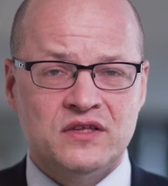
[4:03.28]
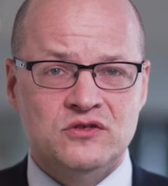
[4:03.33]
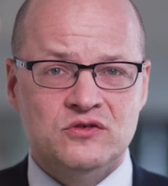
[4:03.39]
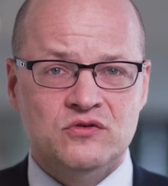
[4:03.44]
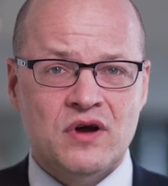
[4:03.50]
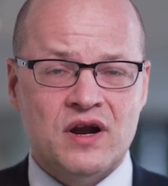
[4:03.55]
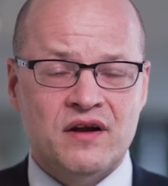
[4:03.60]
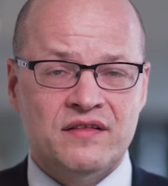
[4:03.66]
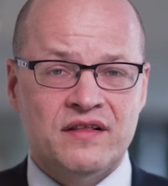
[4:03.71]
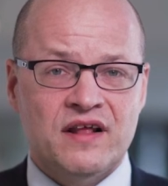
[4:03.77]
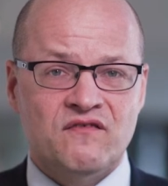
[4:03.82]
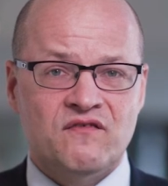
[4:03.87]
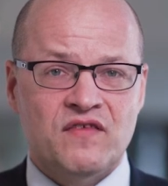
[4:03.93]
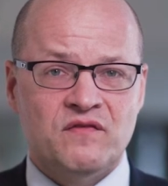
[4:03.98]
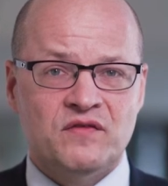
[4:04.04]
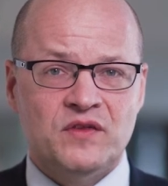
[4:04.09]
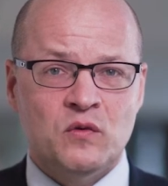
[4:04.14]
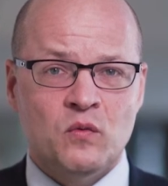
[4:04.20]

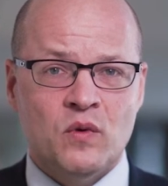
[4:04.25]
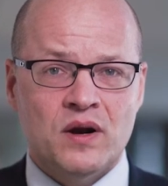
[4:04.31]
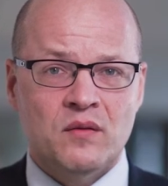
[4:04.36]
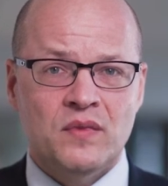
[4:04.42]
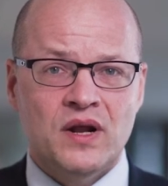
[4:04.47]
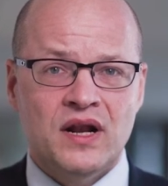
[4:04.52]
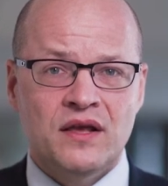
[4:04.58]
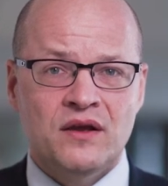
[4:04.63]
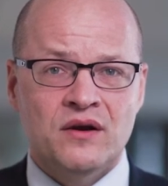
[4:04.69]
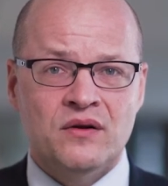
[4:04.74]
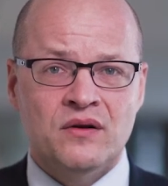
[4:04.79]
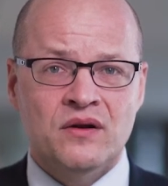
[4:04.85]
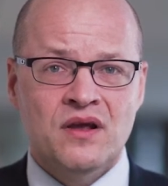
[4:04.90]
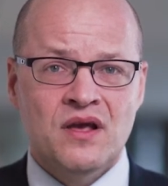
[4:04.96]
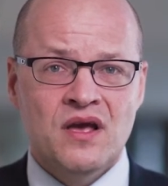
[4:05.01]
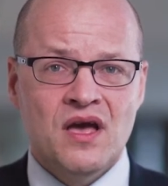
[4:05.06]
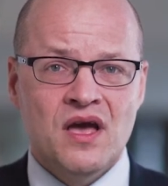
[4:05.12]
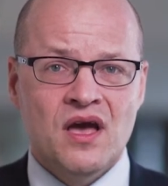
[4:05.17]
251 million
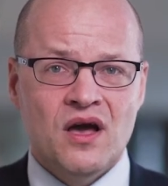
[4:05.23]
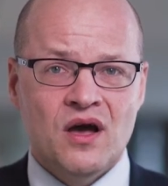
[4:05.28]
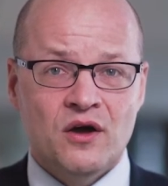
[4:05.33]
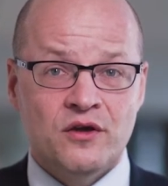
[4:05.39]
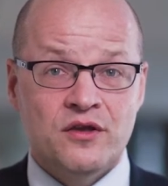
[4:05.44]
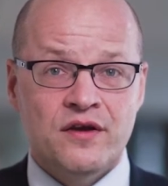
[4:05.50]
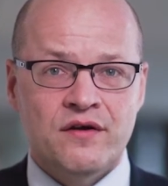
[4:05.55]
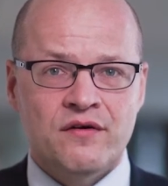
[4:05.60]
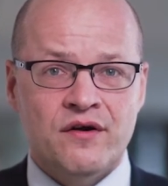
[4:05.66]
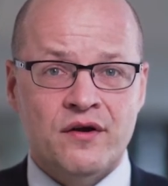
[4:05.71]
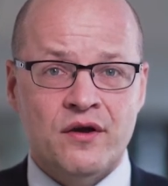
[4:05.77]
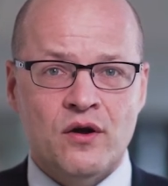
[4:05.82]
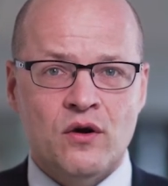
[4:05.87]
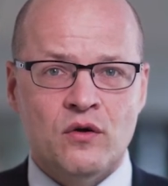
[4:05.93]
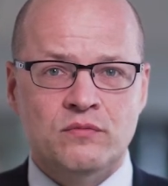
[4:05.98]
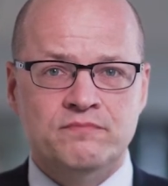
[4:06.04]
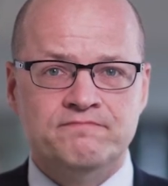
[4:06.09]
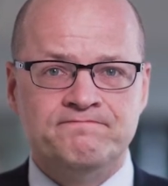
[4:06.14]
a year
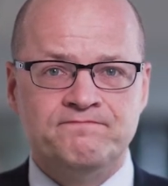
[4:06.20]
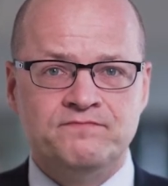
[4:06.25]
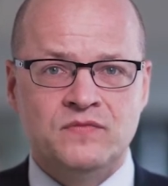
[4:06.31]
ago.